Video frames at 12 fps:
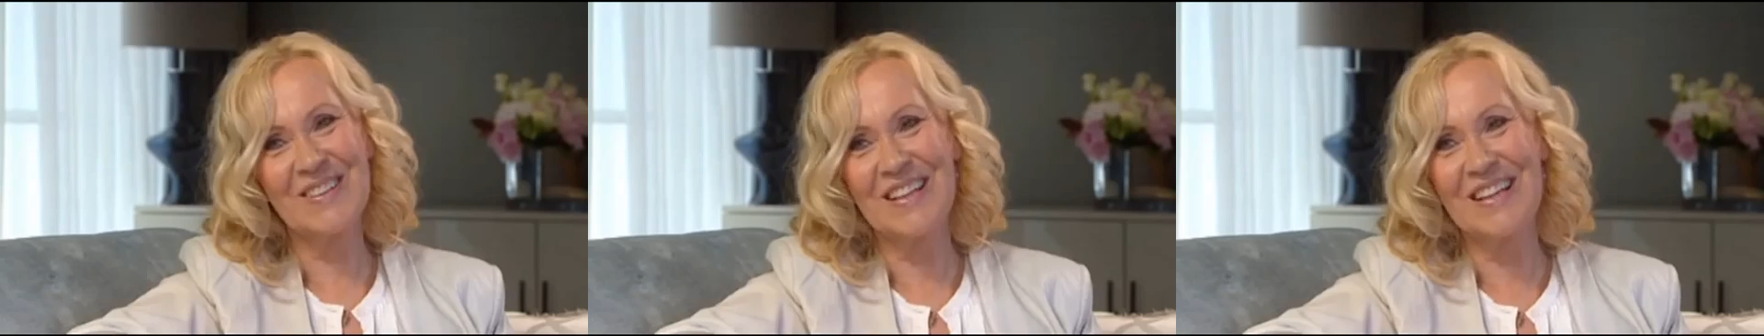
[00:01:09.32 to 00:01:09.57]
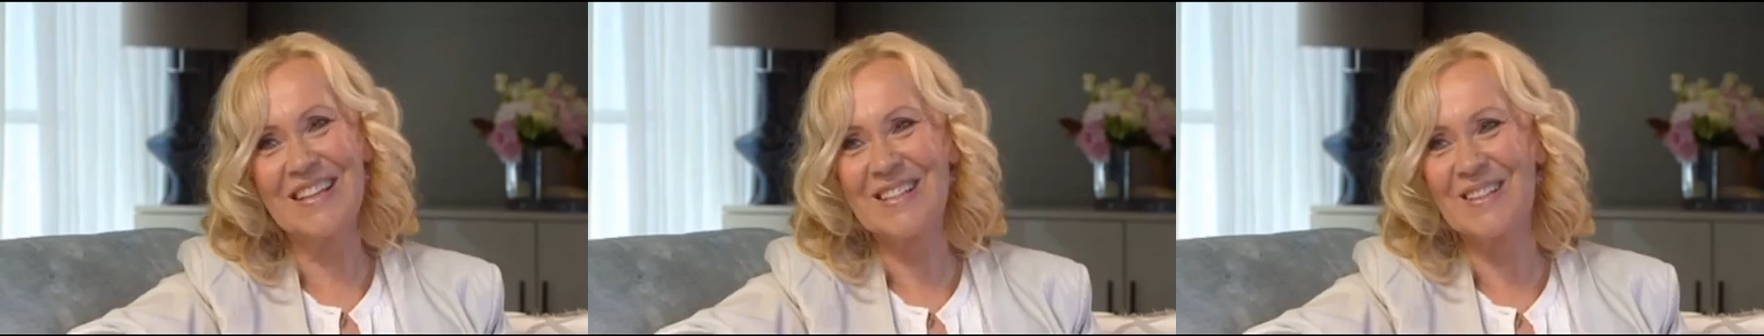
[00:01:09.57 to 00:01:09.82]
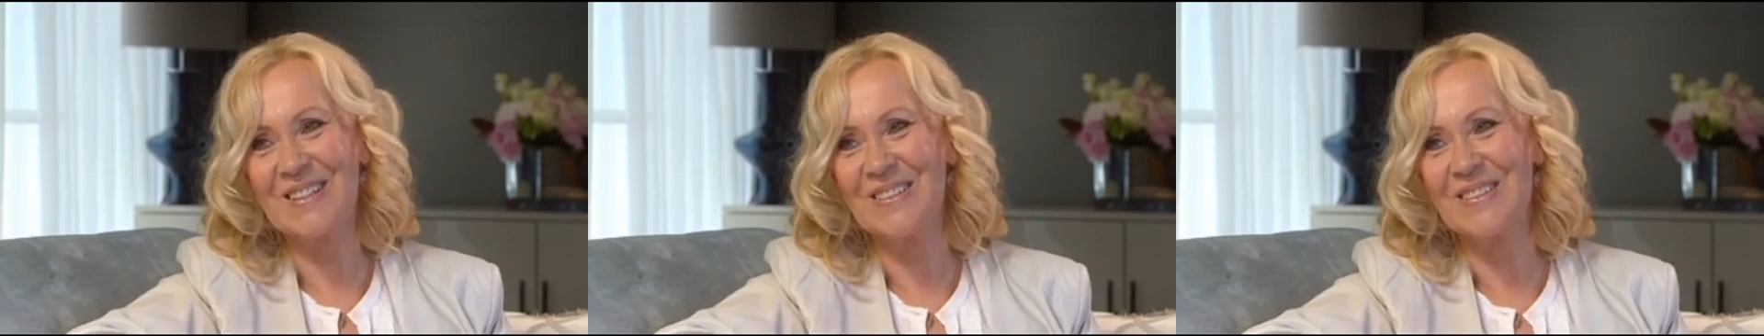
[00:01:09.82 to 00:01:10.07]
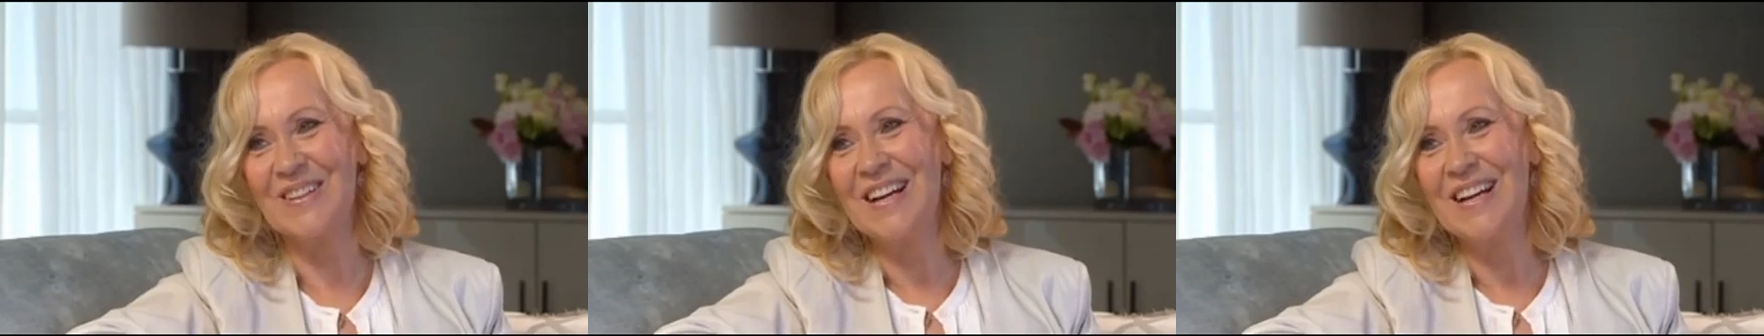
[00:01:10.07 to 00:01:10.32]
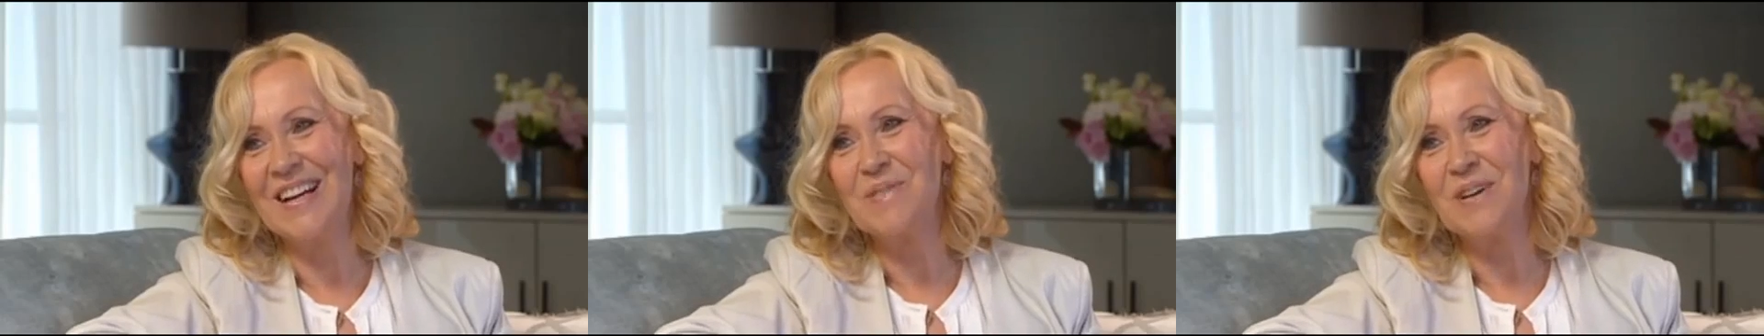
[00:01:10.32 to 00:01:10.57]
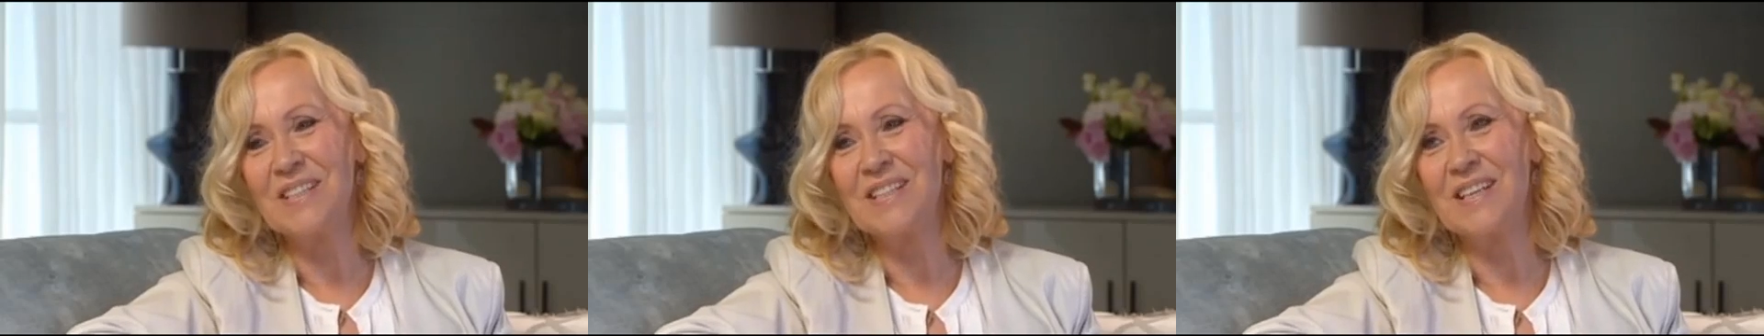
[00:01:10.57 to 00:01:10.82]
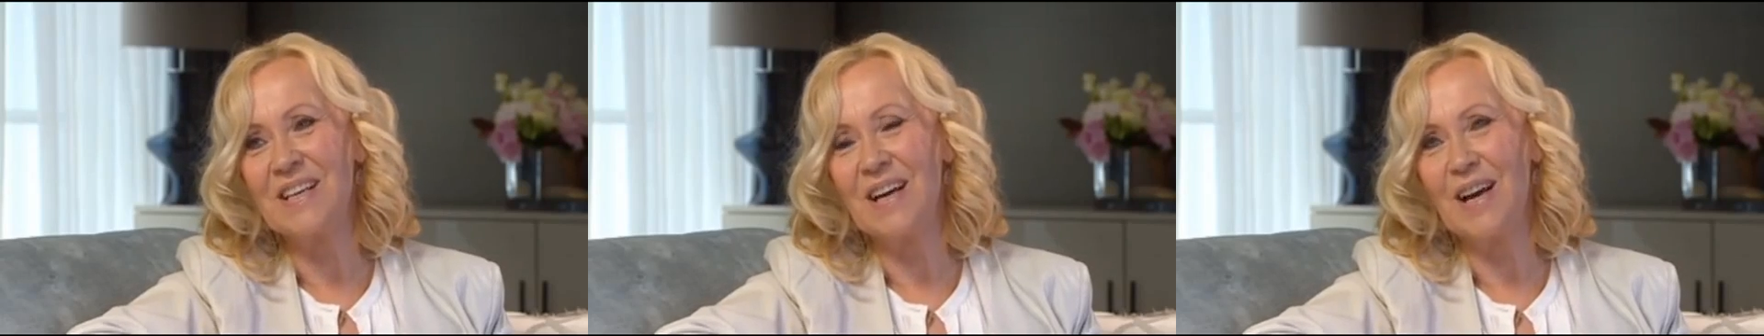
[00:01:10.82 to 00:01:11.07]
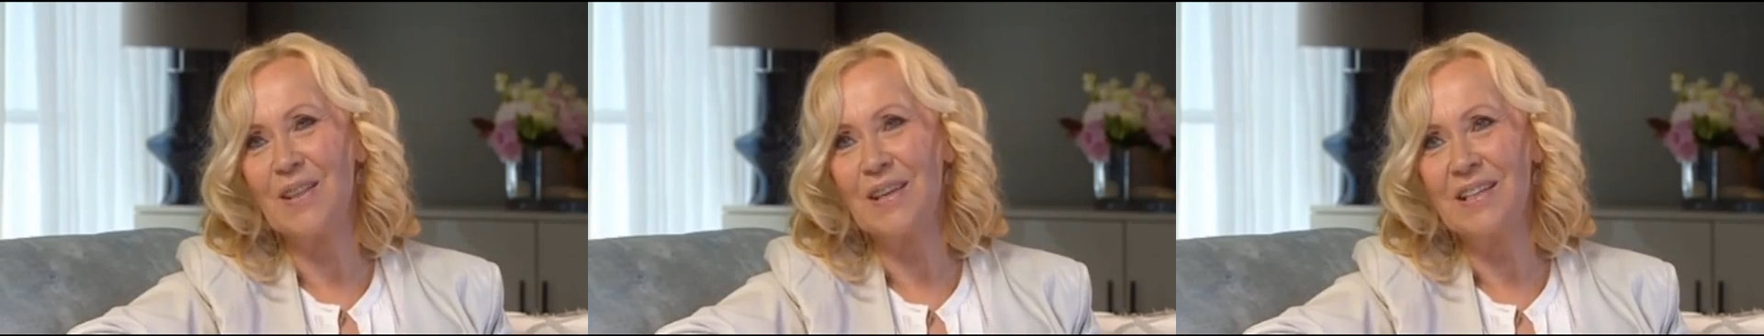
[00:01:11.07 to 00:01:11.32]
think so. But
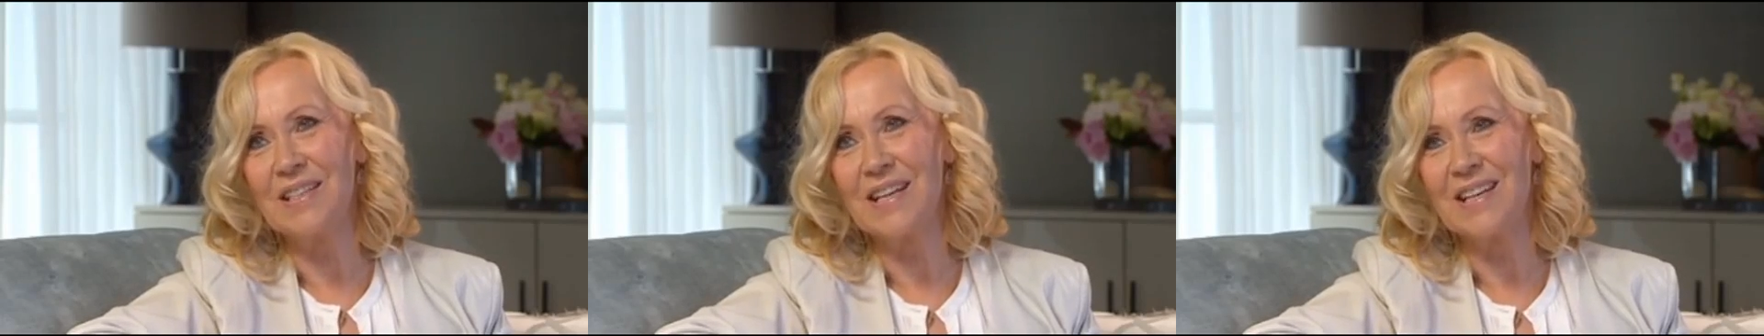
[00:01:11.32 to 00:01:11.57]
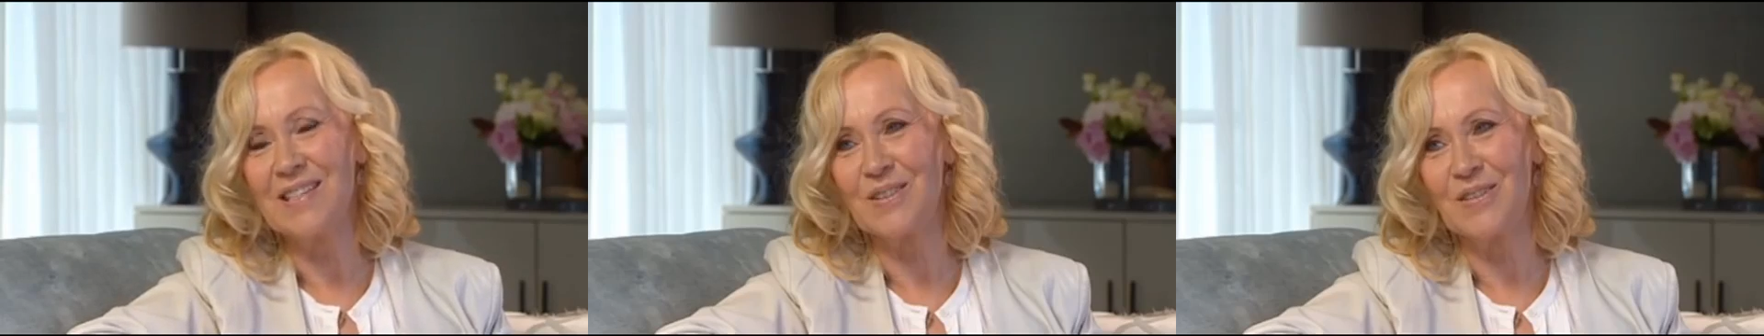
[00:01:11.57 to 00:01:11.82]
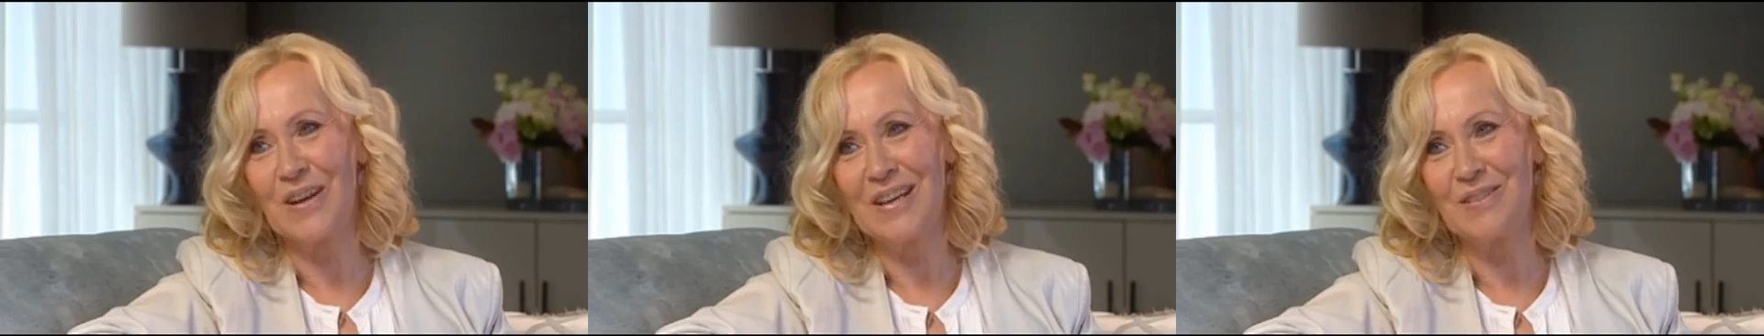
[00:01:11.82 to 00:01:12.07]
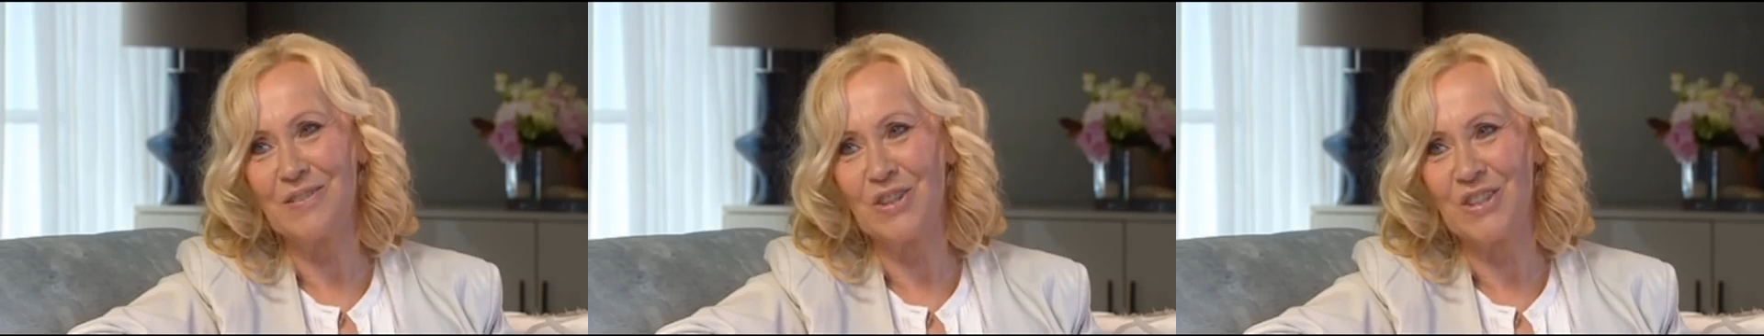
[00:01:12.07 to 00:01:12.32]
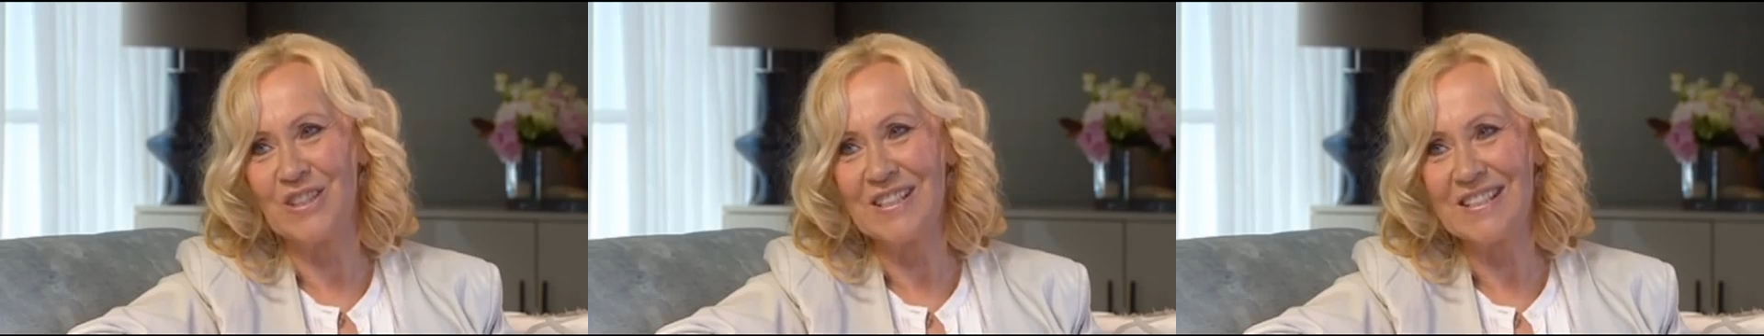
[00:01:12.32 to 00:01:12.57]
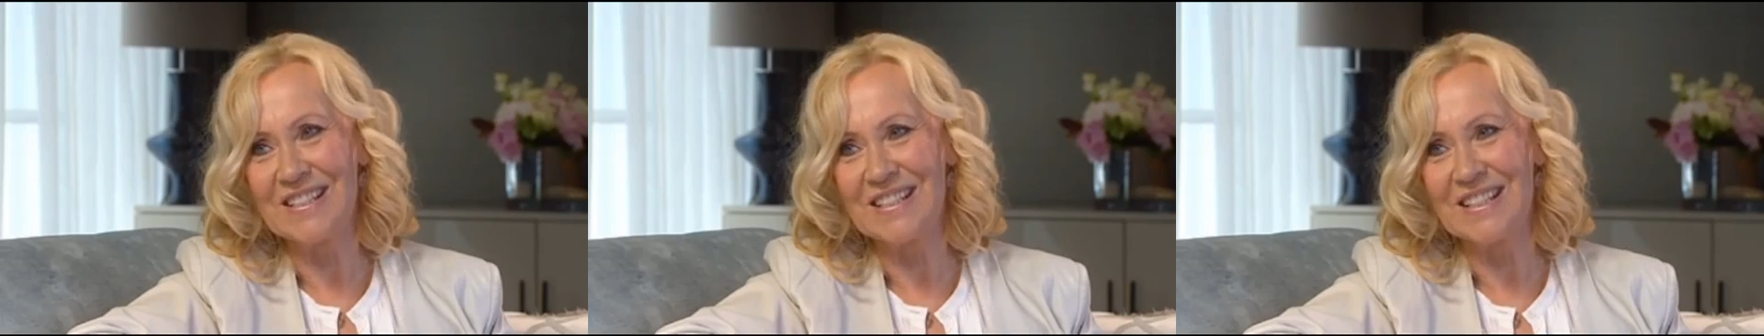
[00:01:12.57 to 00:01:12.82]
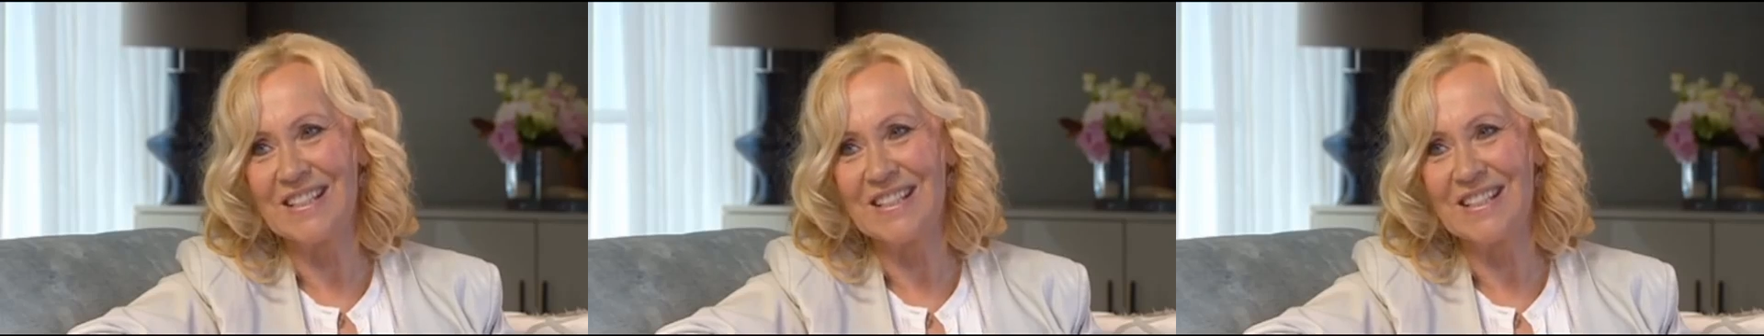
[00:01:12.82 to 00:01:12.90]
I think she has a great voice.